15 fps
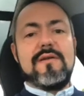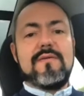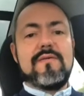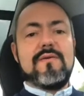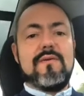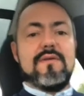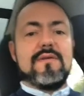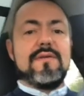as
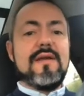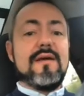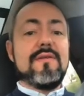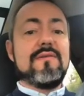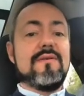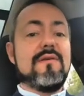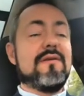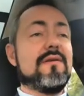all of the
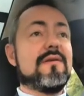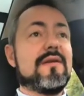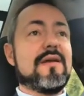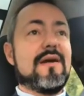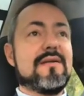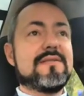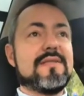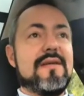other
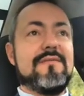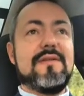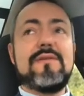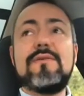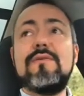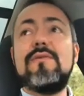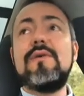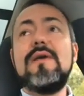cars have it
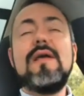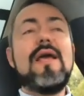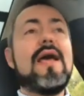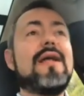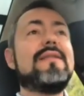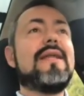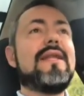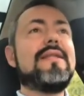too,
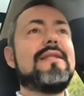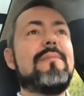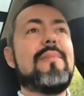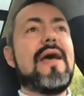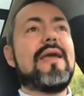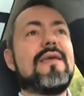and then in the back